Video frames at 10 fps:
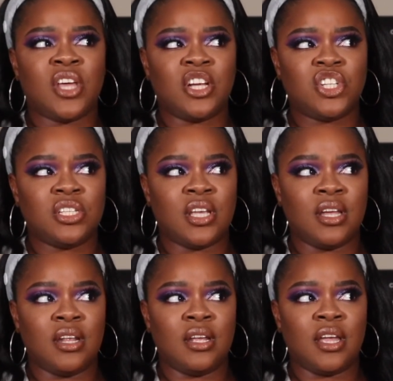that she's
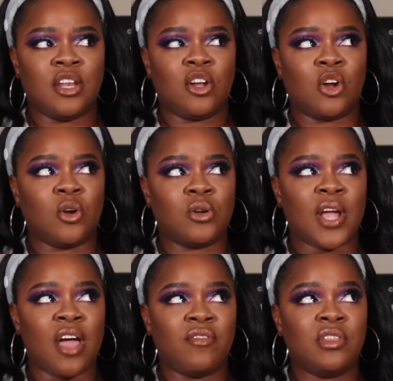getting and her
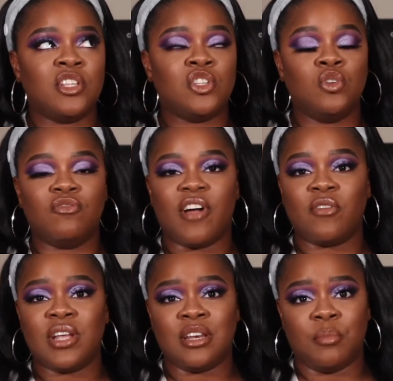having this
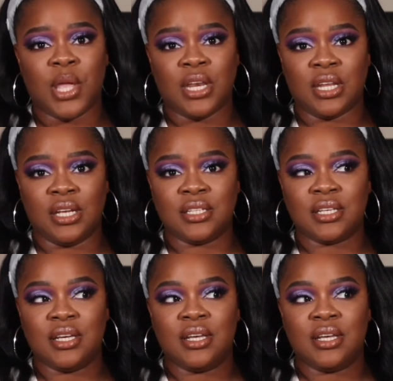newfound independence.